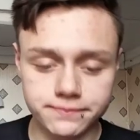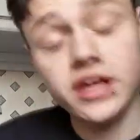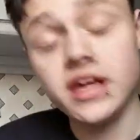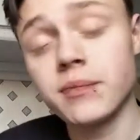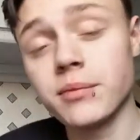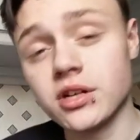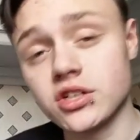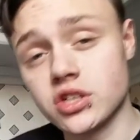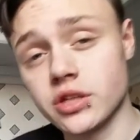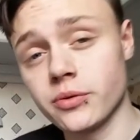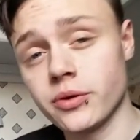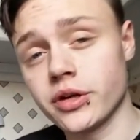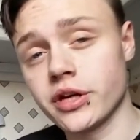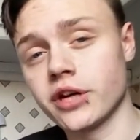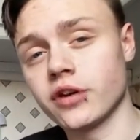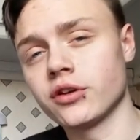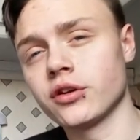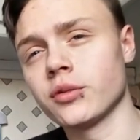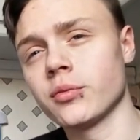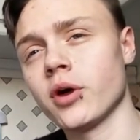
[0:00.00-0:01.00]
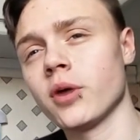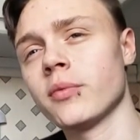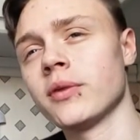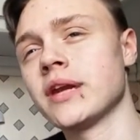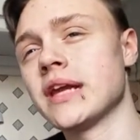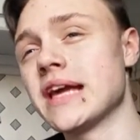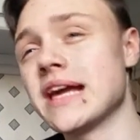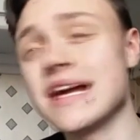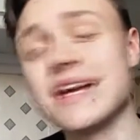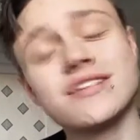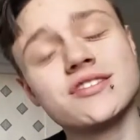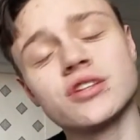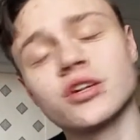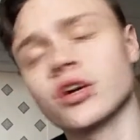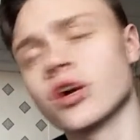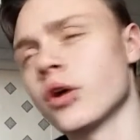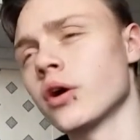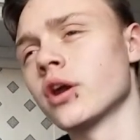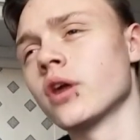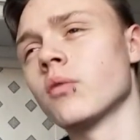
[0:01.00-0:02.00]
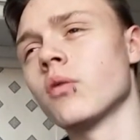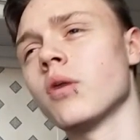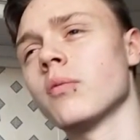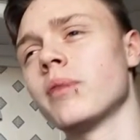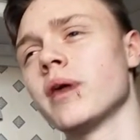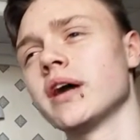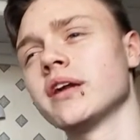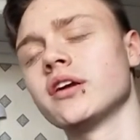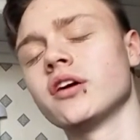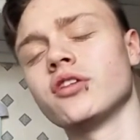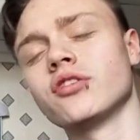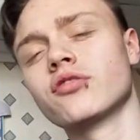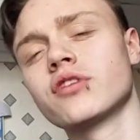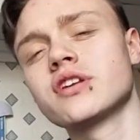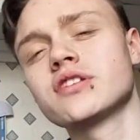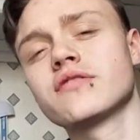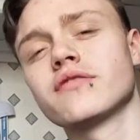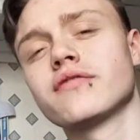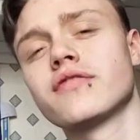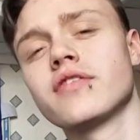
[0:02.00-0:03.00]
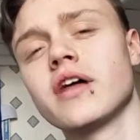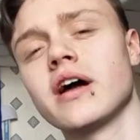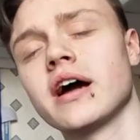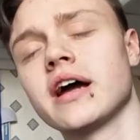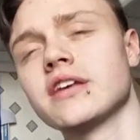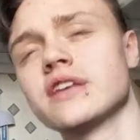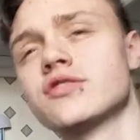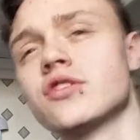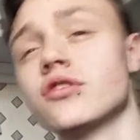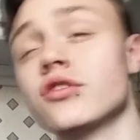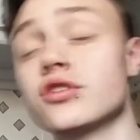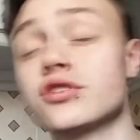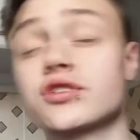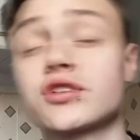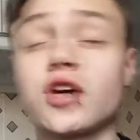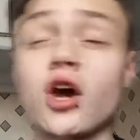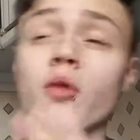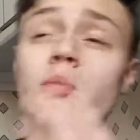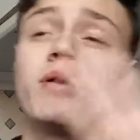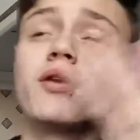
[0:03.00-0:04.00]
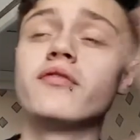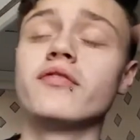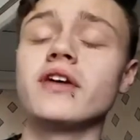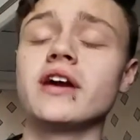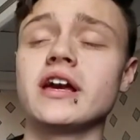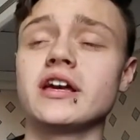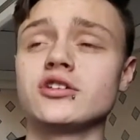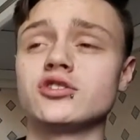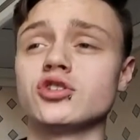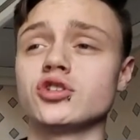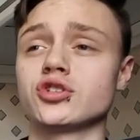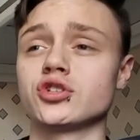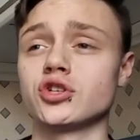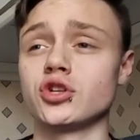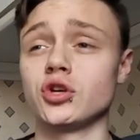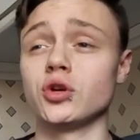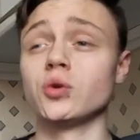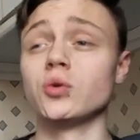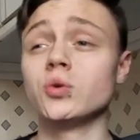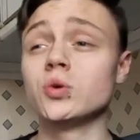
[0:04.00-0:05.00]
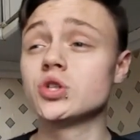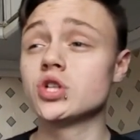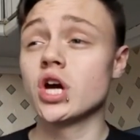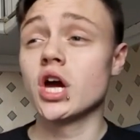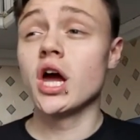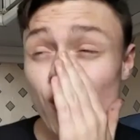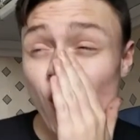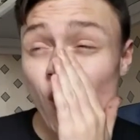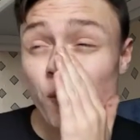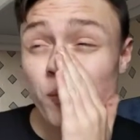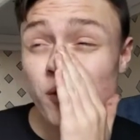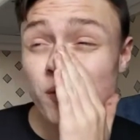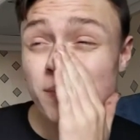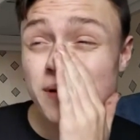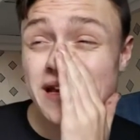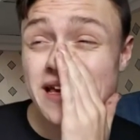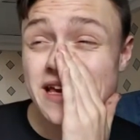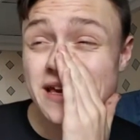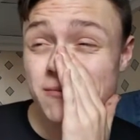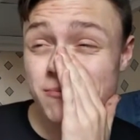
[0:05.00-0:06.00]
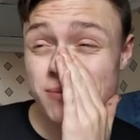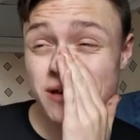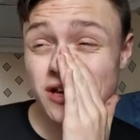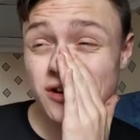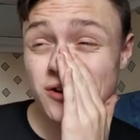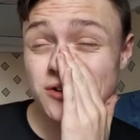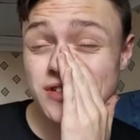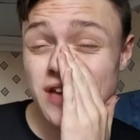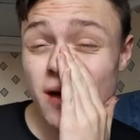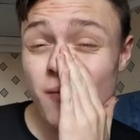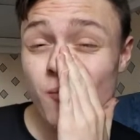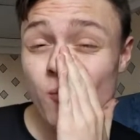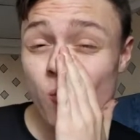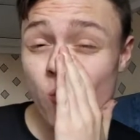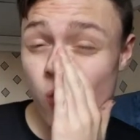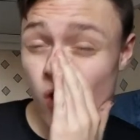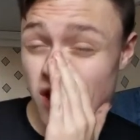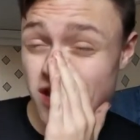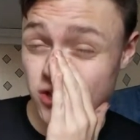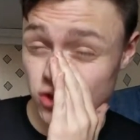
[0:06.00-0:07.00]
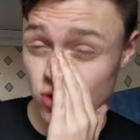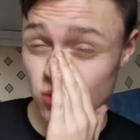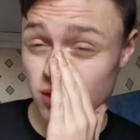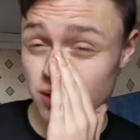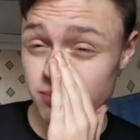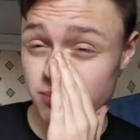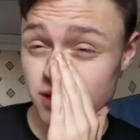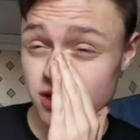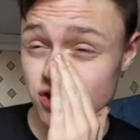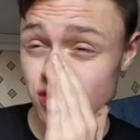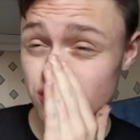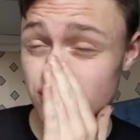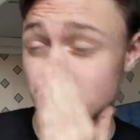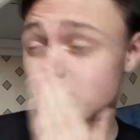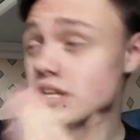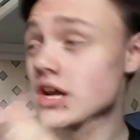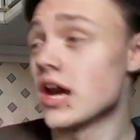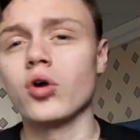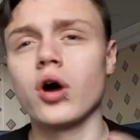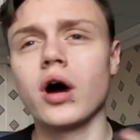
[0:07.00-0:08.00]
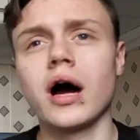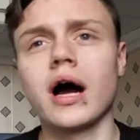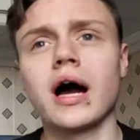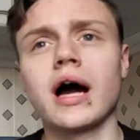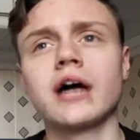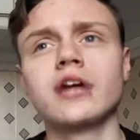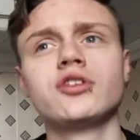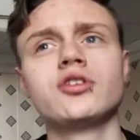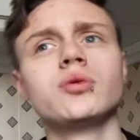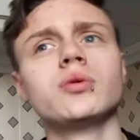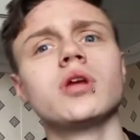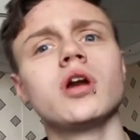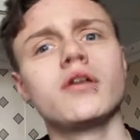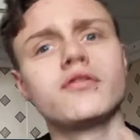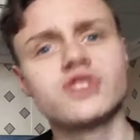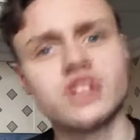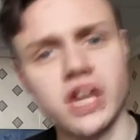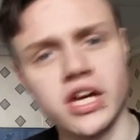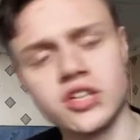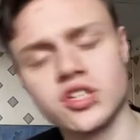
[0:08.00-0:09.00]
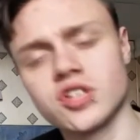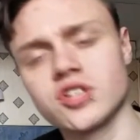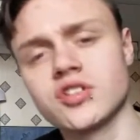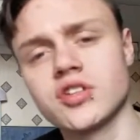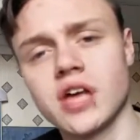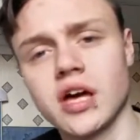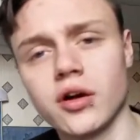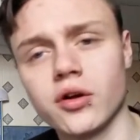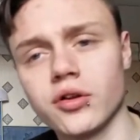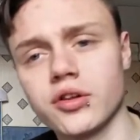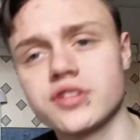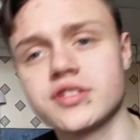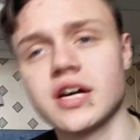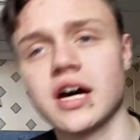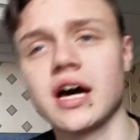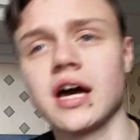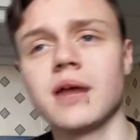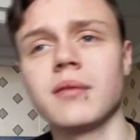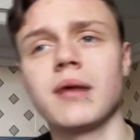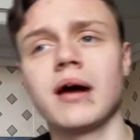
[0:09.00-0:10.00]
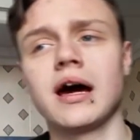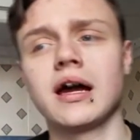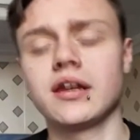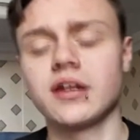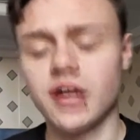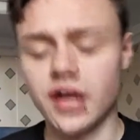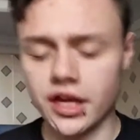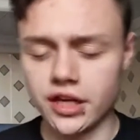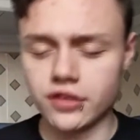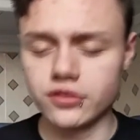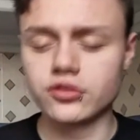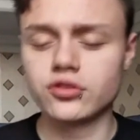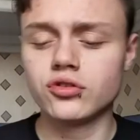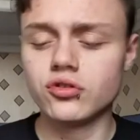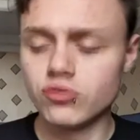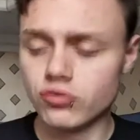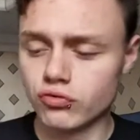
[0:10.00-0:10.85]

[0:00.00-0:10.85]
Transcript: The thing I'm actually working on at the moment isn't going on Wattpad, and the reason for that is that the scope of it is just huge. Probably because I'm way too ambitious, but I do a lot of changing to that all the time, and I